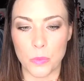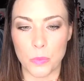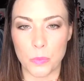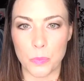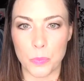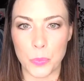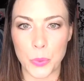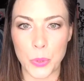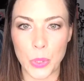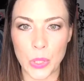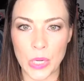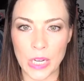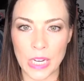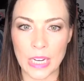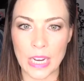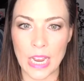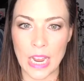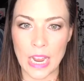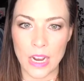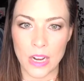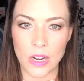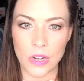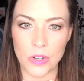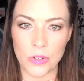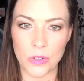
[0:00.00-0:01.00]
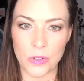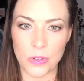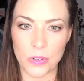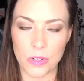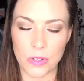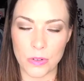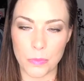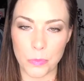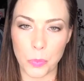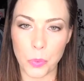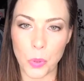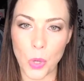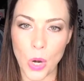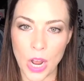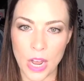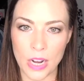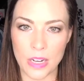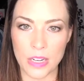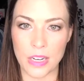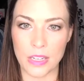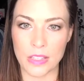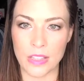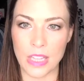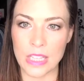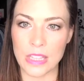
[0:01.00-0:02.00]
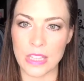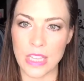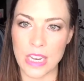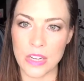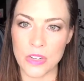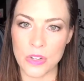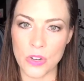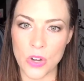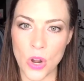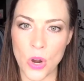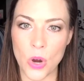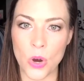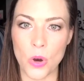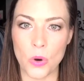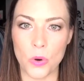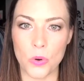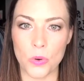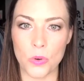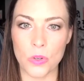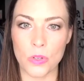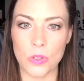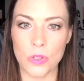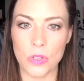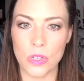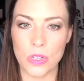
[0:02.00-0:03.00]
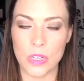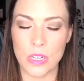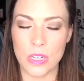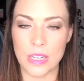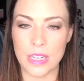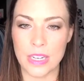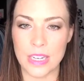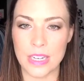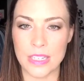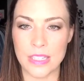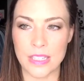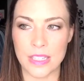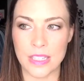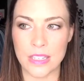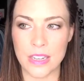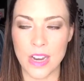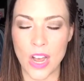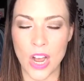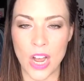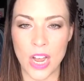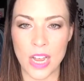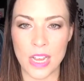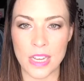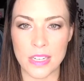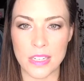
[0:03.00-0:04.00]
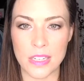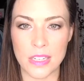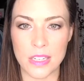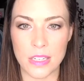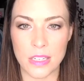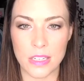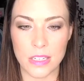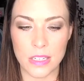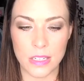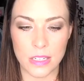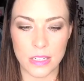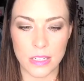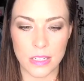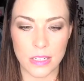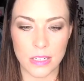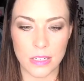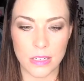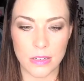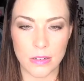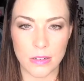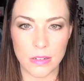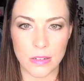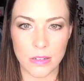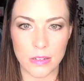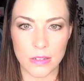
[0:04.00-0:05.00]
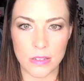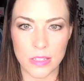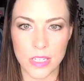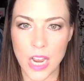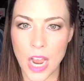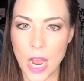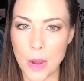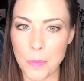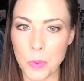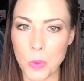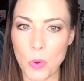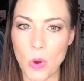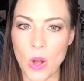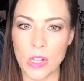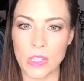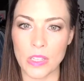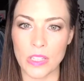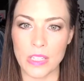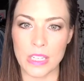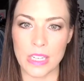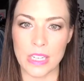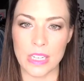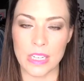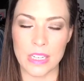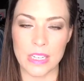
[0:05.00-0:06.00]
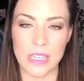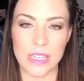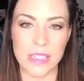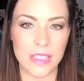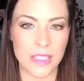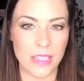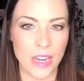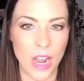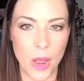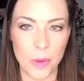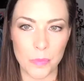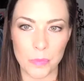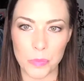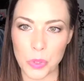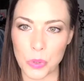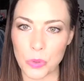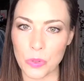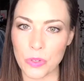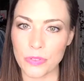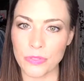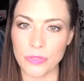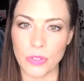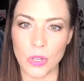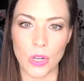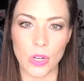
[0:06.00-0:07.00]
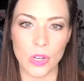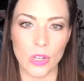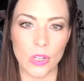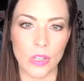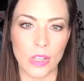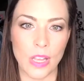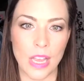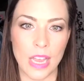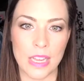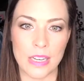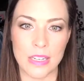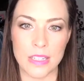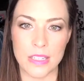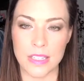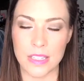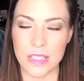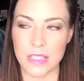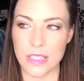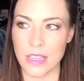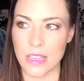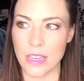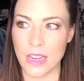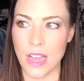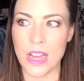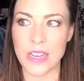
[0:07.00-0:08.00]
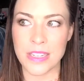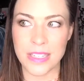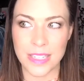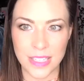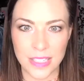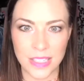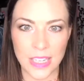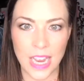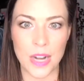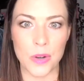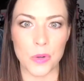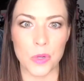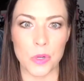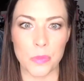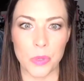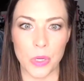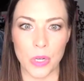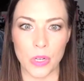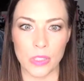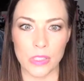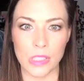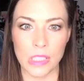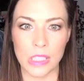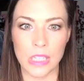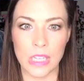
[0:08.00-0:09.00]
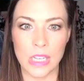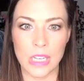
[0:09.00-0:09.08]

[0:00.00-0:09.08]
putting out product that they know is not top quality, is not beautiful, and is undesirable,